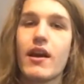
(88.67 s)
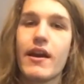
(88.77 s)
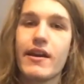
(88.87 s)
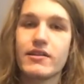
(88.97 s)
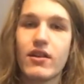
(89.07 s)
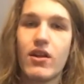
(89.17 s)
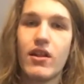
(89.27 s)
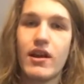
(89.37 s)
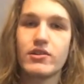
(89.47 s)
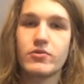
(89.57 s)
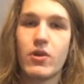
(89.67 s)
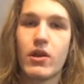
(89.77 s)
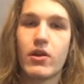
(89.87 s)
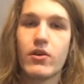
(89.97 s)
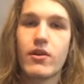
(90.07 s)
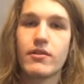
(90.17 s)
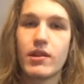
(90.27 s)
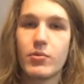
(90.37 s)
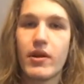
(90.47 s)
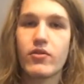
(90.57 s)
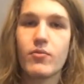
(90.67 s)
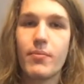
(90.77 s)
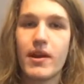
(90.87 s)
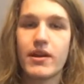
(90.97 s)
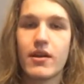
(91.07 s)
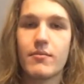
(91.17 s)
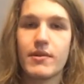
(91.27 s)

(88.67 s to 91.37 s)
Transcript: is a lot stronger than the regular bike